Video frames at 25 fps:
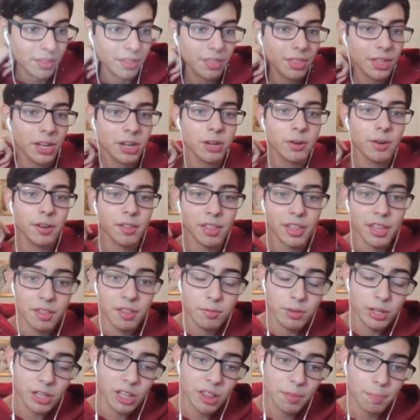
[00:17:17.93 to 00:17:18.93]
Thundurus, it's
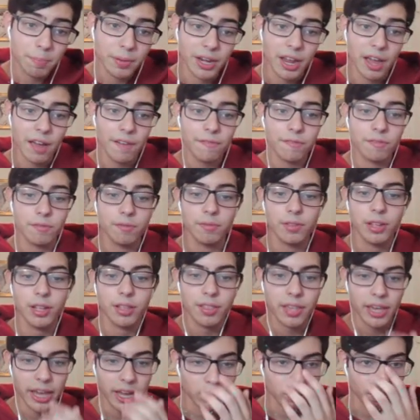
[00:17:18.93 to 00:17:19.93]
really Spadef
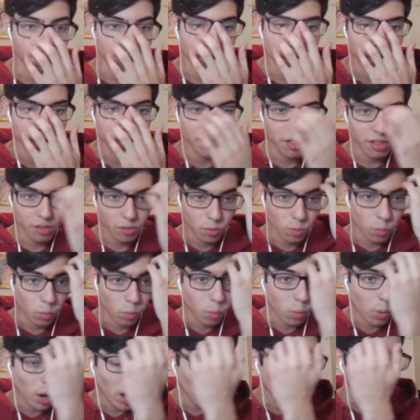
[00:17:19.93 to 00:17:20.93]
to handle Thundurus
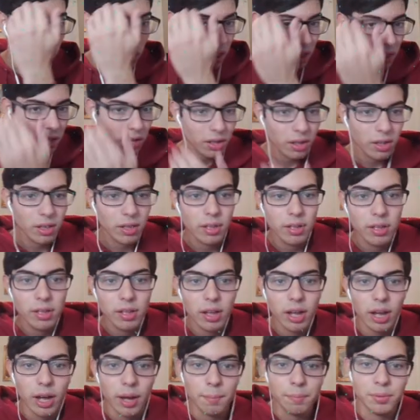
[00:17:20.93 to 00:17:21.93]
well.
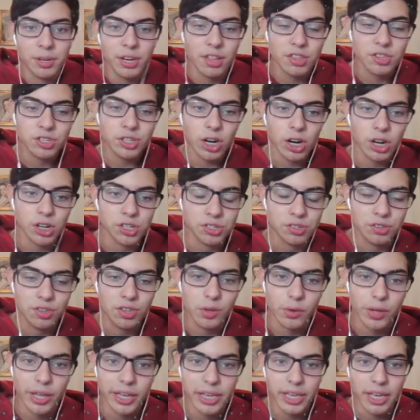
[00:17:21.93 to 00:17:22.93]
Discharge
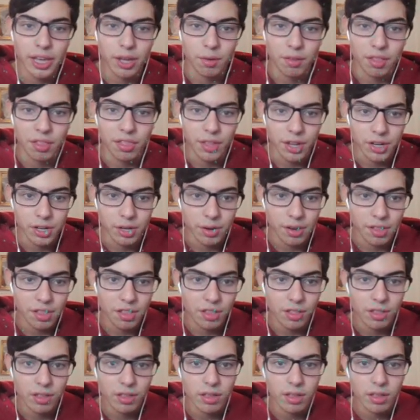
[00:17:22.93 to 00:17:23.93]
2-hit KOs
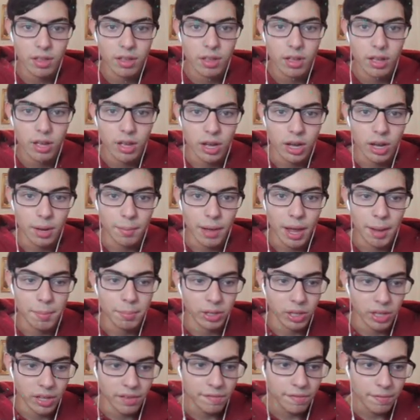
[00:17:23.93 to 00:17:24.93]
Thundurus, I
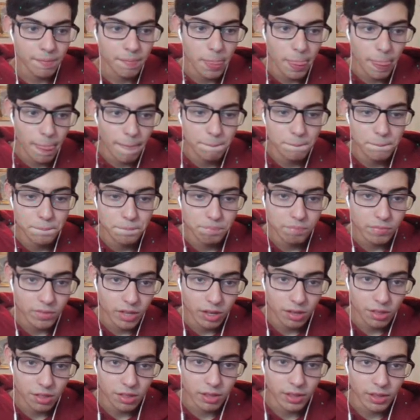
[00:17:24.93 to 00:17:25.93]
believe.
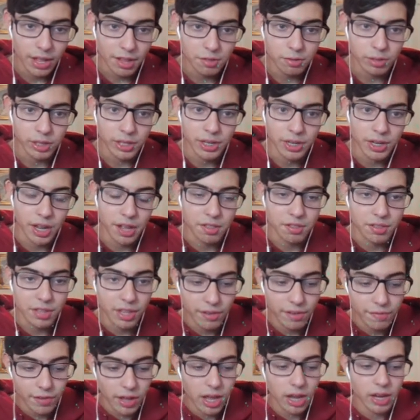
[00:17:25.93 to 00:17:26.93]
So that's really nice.
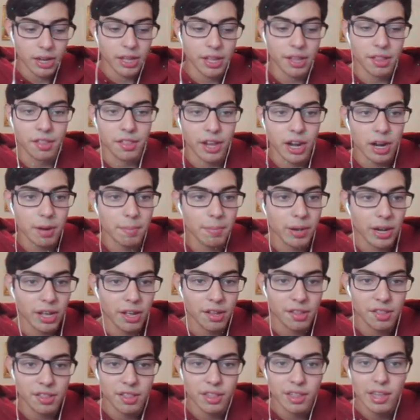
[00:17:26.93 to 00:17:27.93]
Defog is there
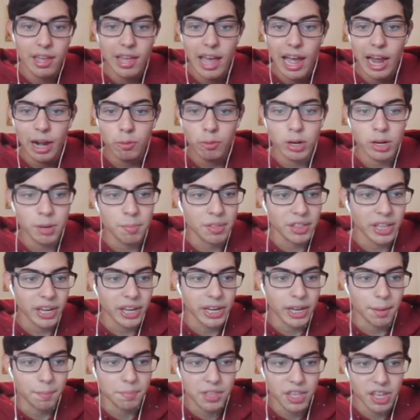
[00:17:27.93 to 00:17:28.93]
because I don't want him
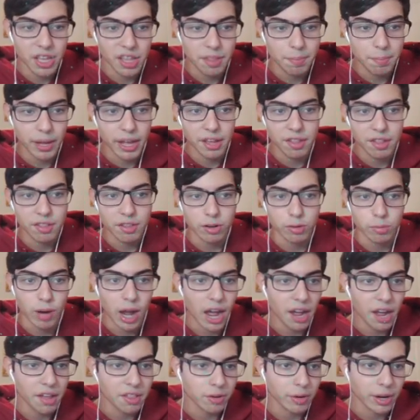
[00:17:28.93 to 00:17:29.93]
setting up T-Spikes or
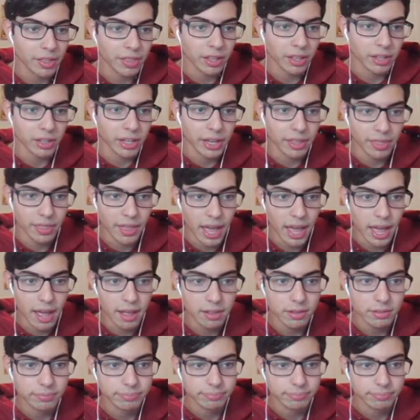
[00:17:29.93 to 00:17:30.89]
Rocks or anything like that.